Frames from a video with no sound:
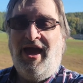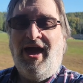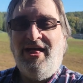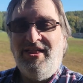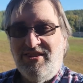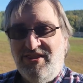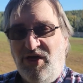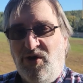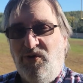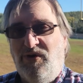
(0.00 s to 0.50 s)

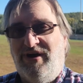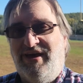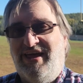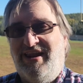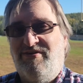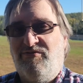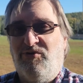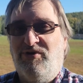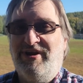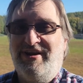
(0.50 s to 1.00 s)
Hello
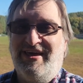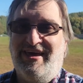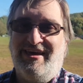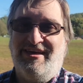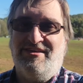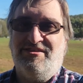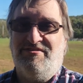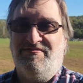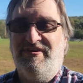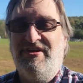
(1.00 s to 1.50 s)
again, everyone. It
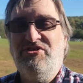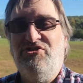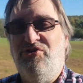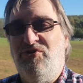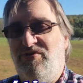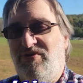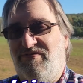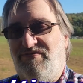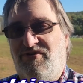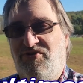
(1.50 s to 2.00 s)
is Vince
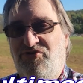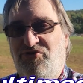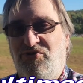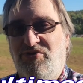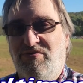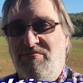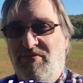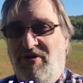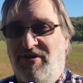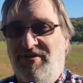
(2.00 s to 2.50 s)
Shuta for
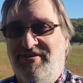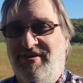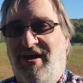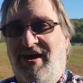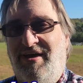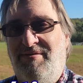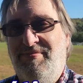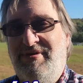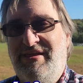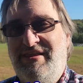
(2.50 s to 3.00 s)
Shuta
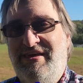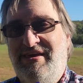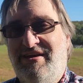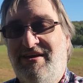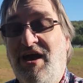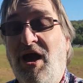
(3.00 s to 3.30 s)
Multimedia,